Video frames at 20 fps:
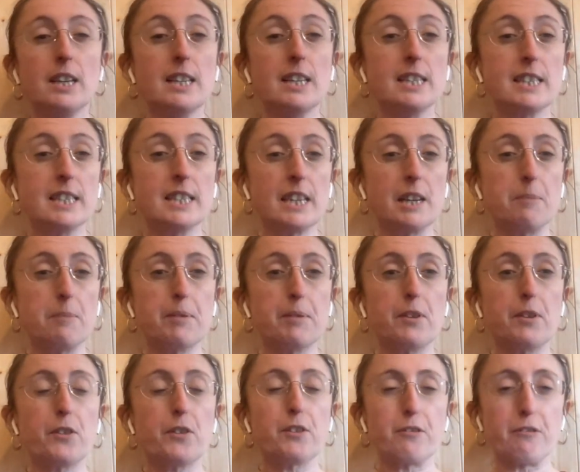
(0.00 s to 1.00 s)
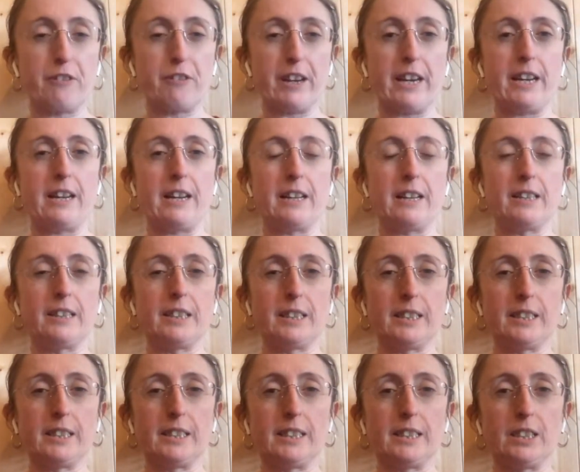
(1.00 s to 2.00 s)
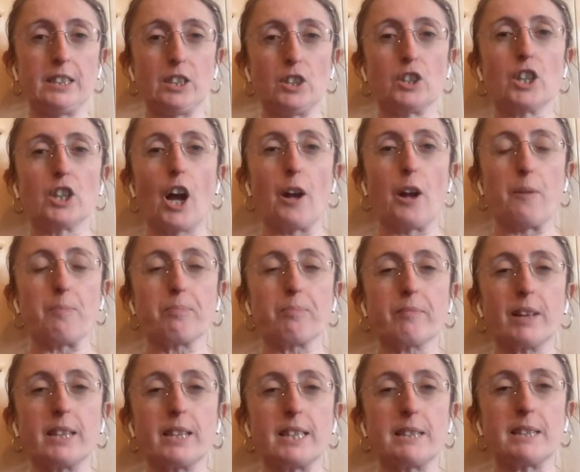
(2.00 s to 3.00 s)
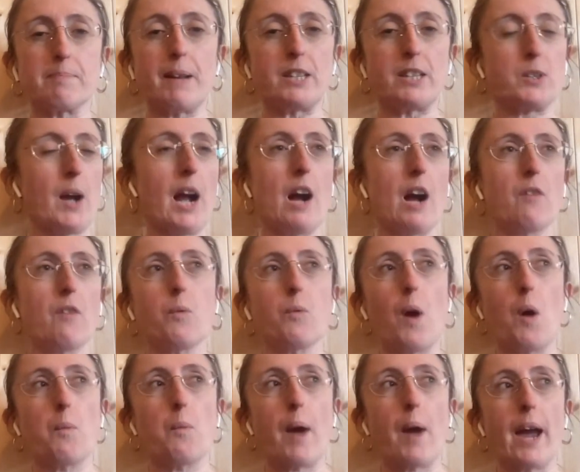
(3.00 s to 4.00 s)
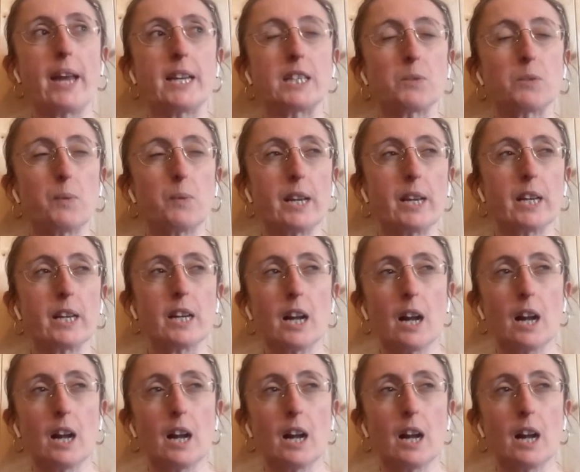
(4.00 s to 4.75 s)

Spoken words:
Tip 3. So, in this mental health awareness week,